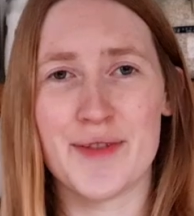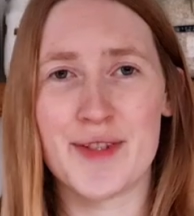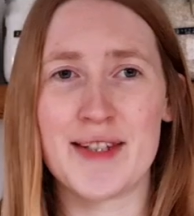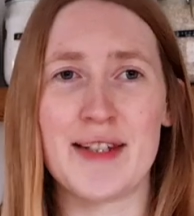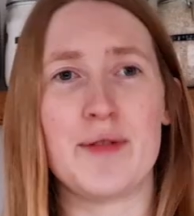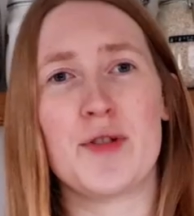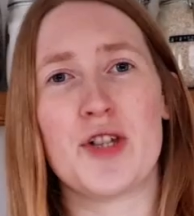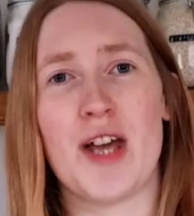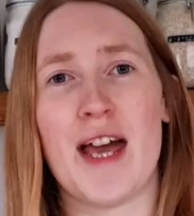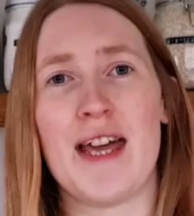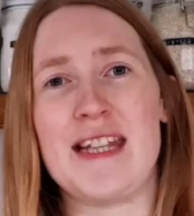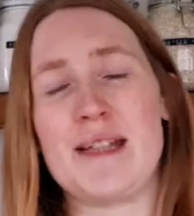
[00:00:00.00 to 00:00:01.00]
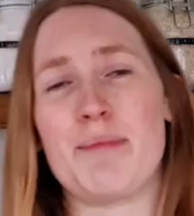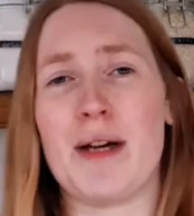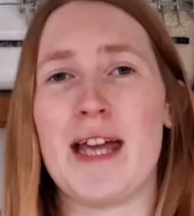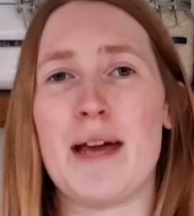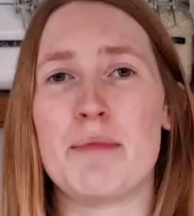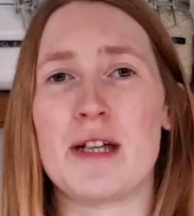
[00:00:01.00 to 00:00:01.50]
on Skillshare is by
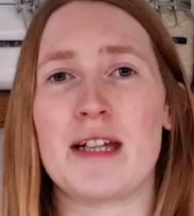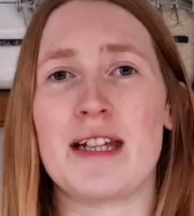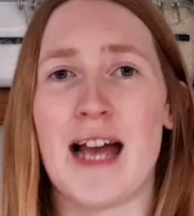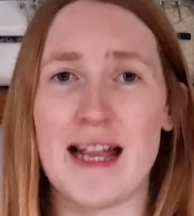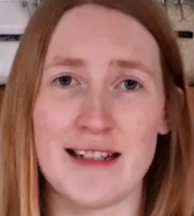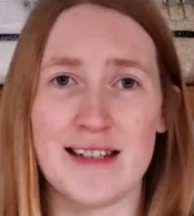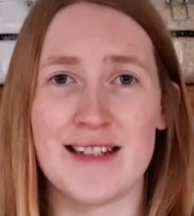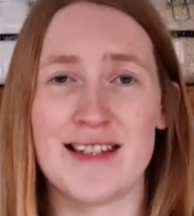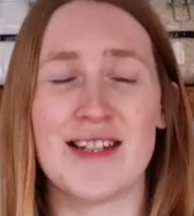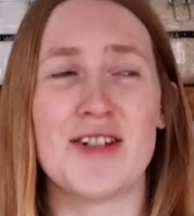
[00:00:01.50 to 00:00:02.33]
Emma Gannon.